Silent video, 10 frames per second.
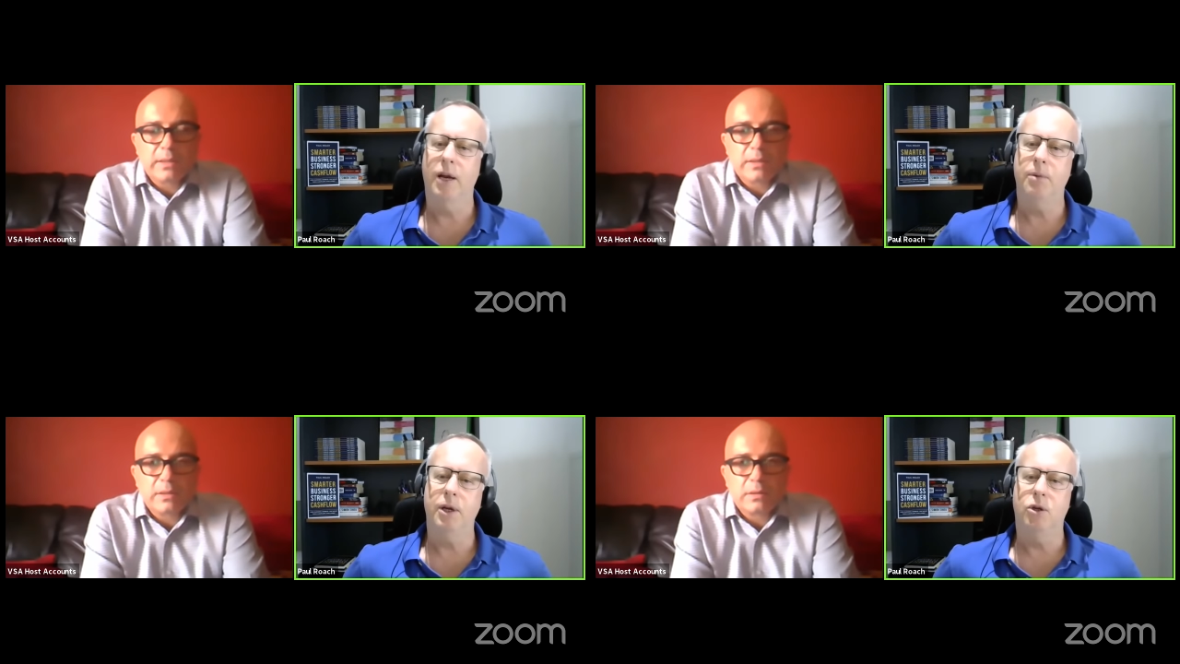
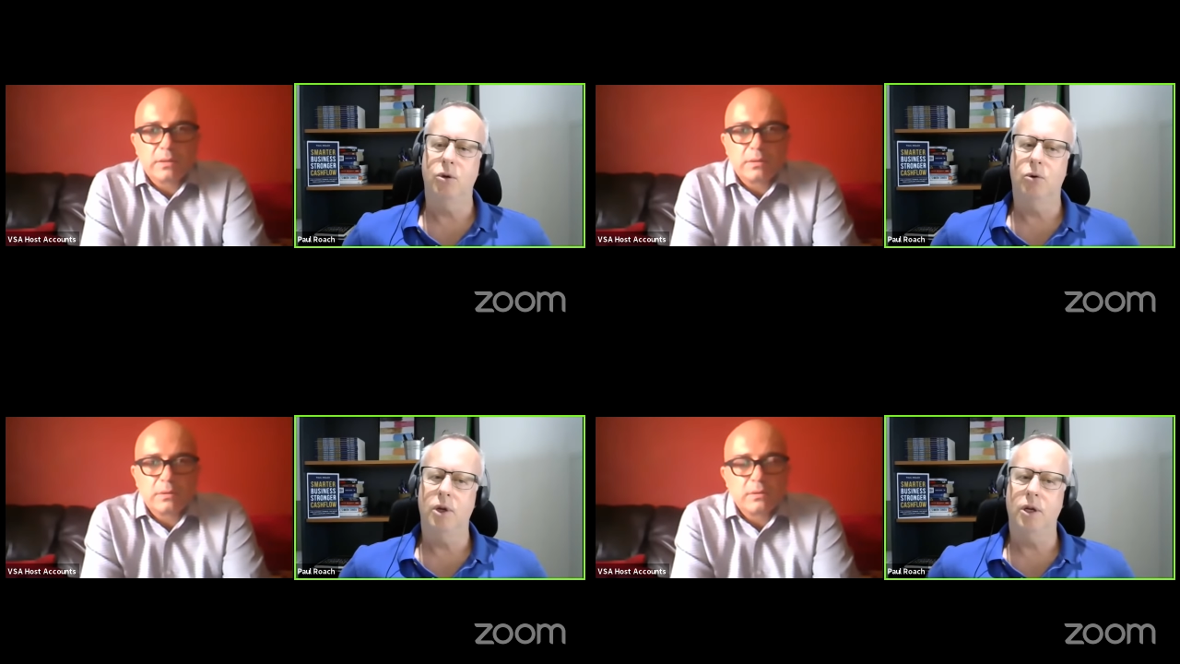Speaker 1: to be
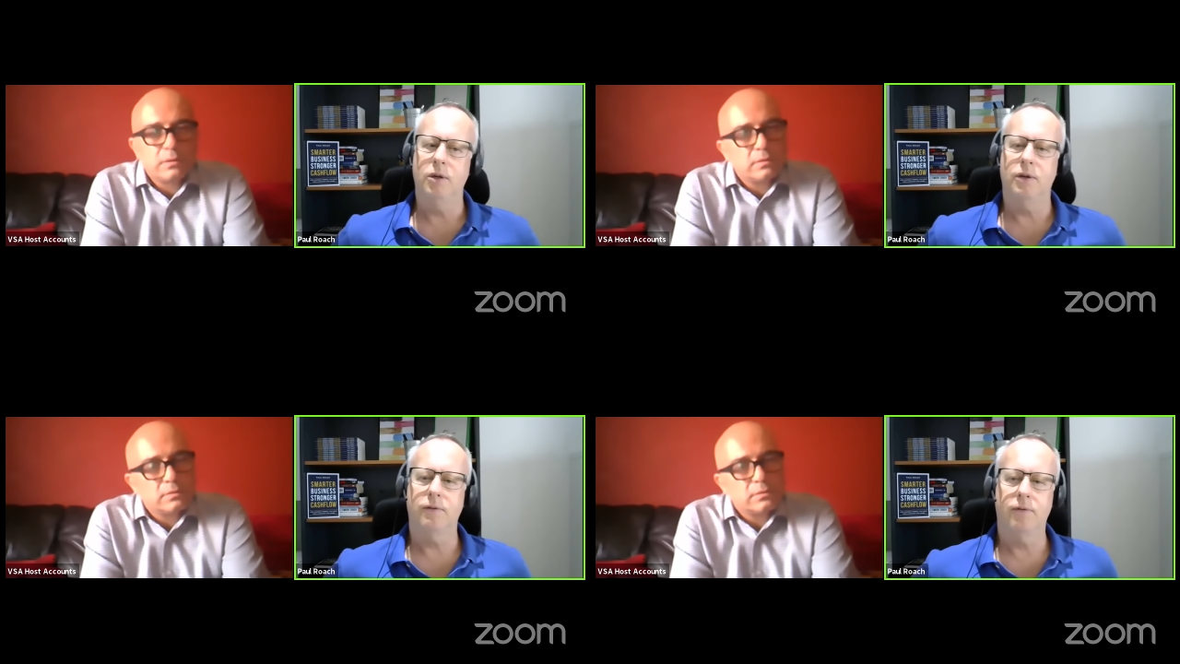
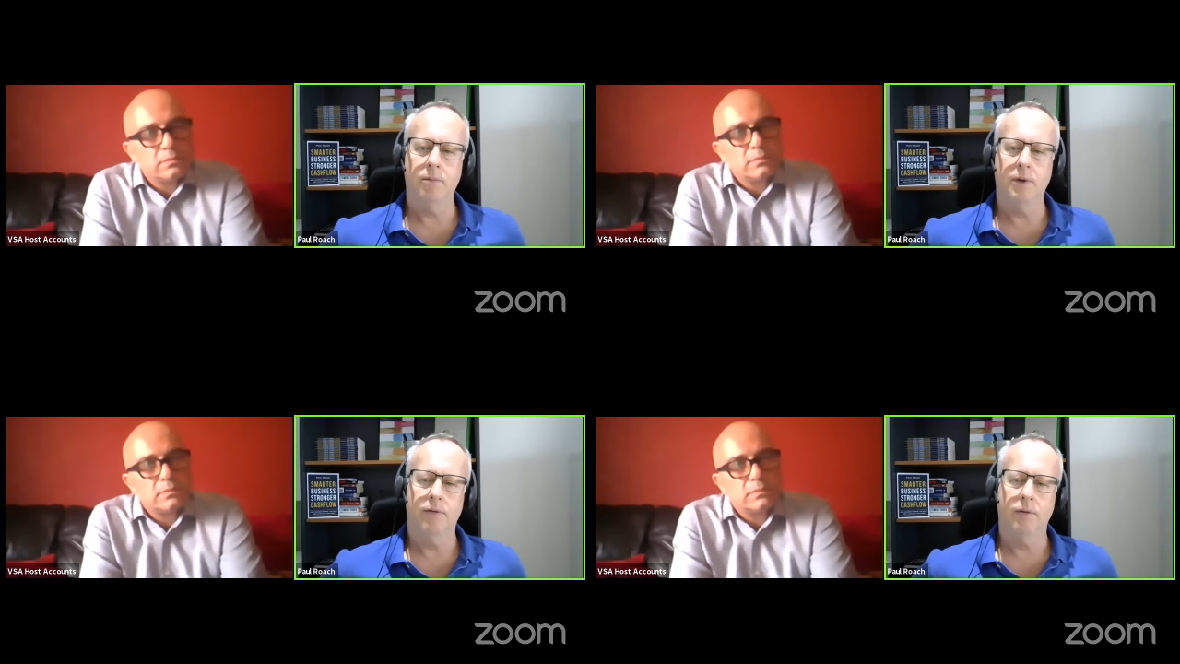shortages
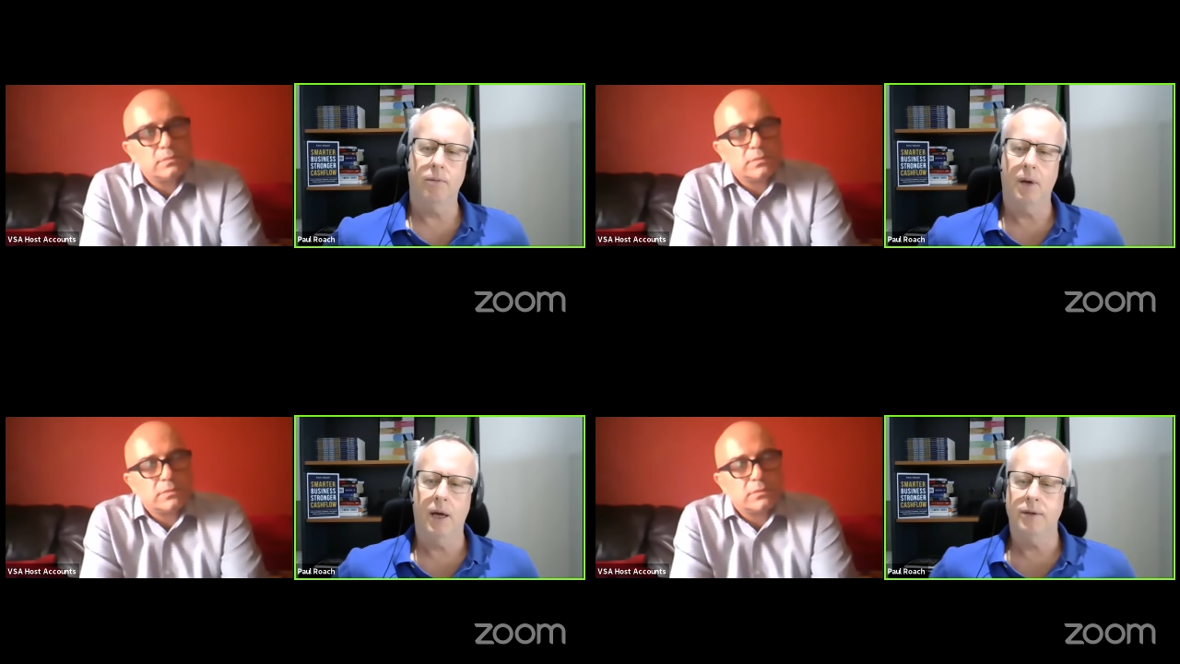from
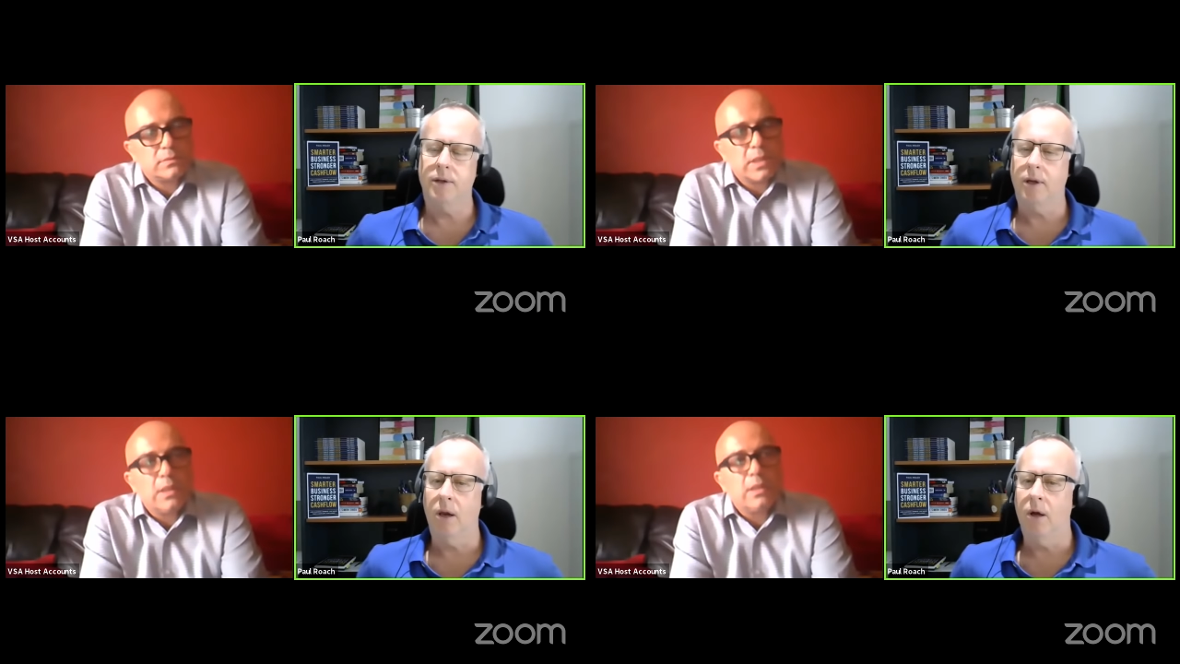different parts
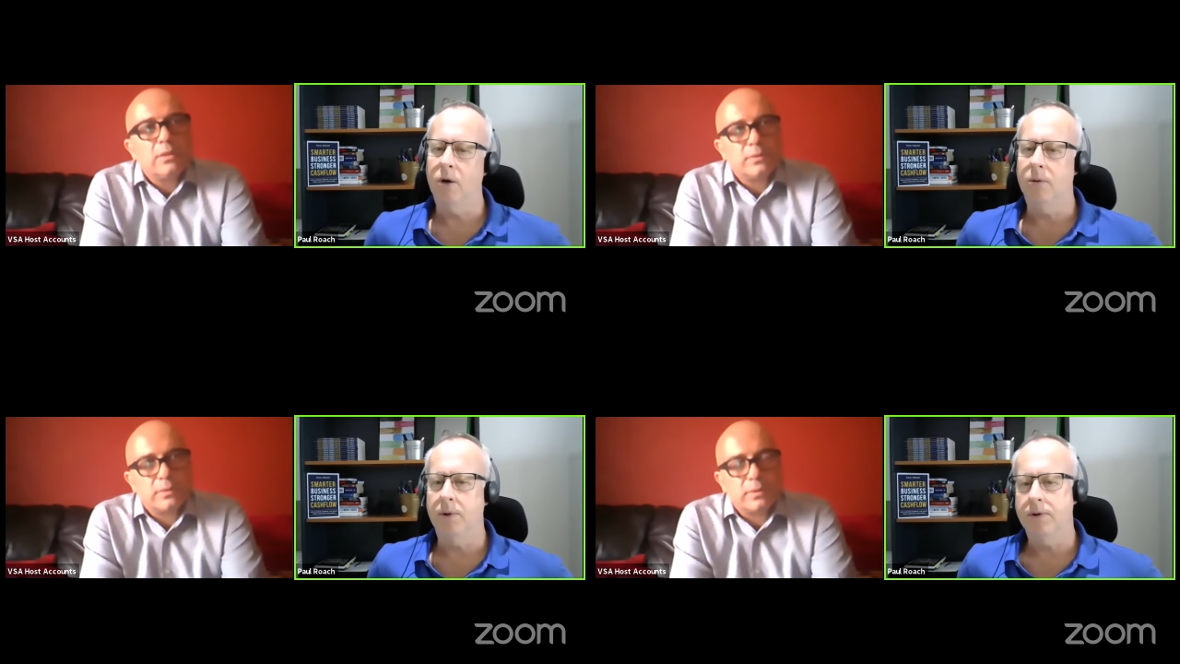of the
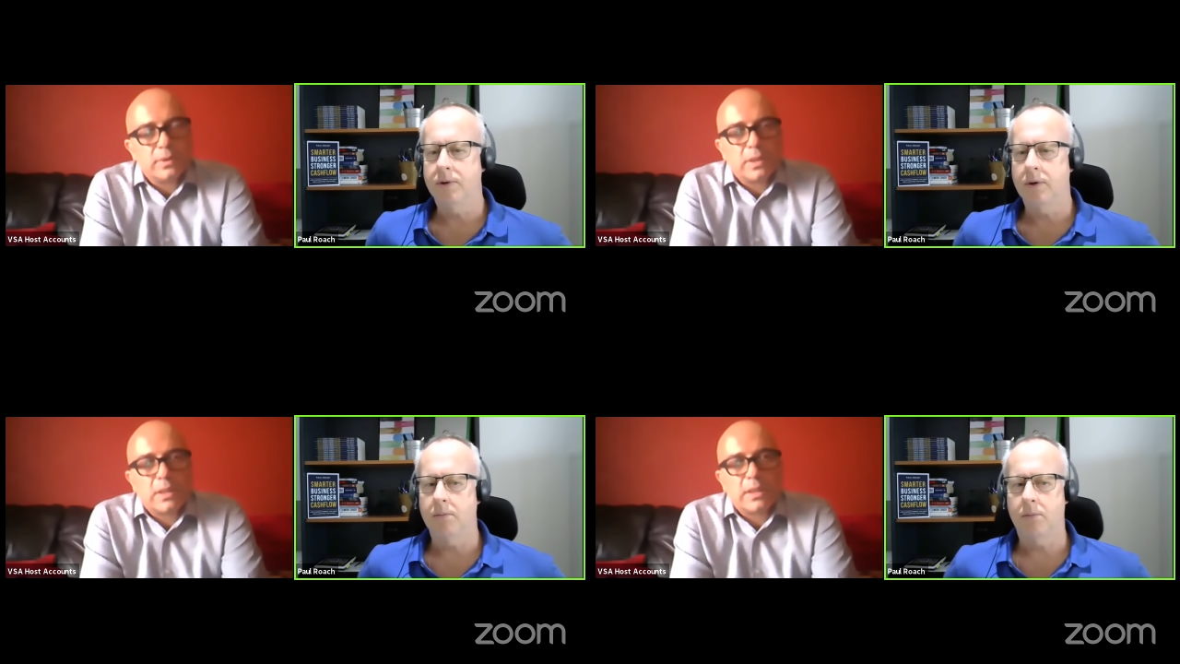globe on right,
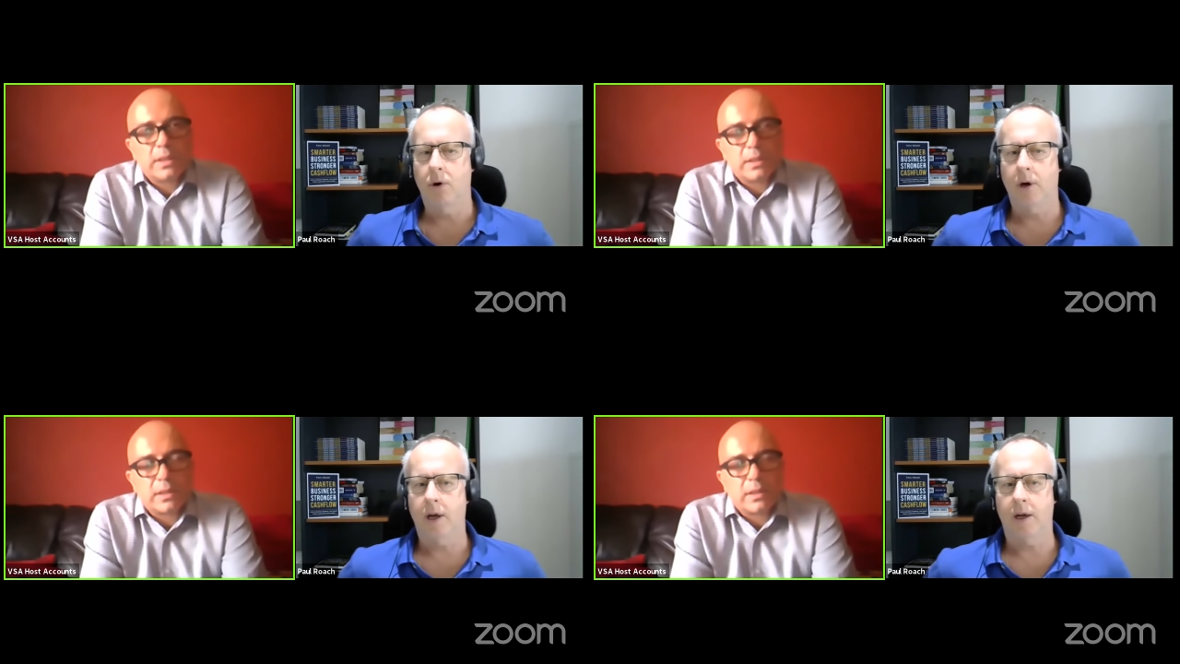certain
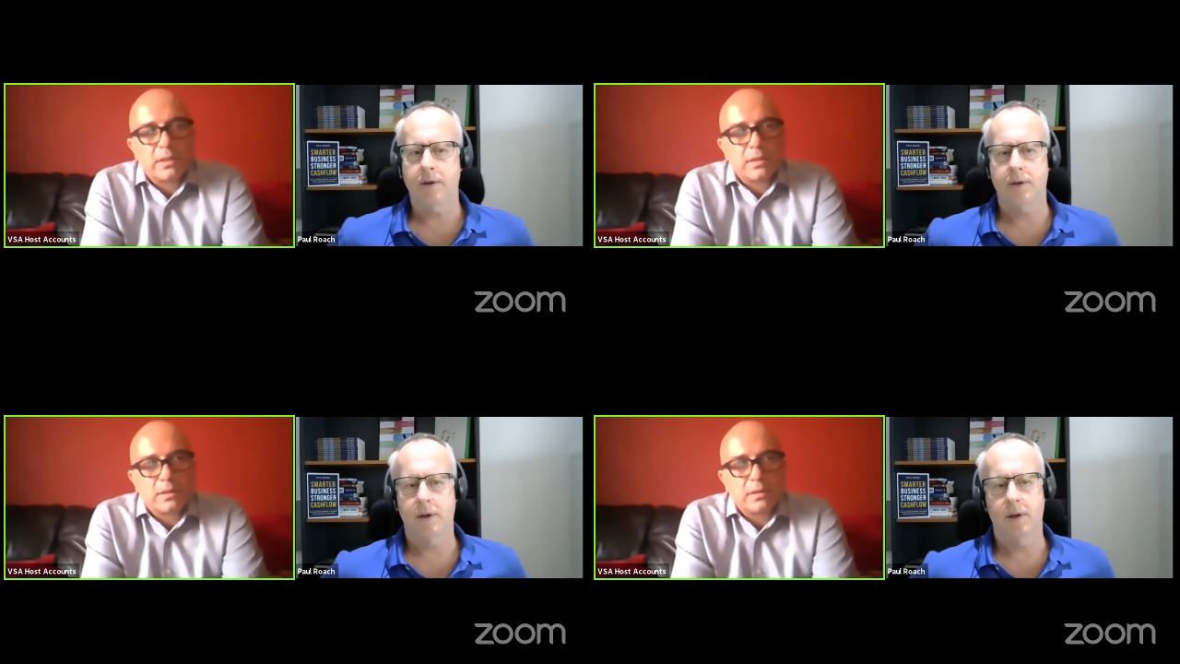
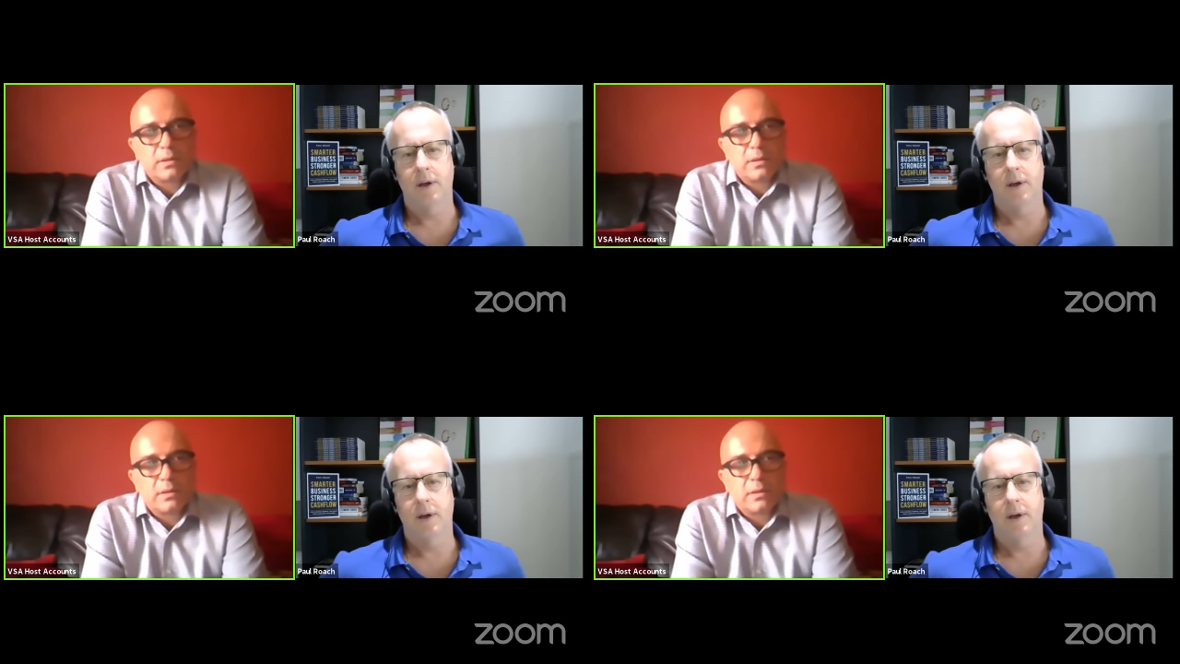products.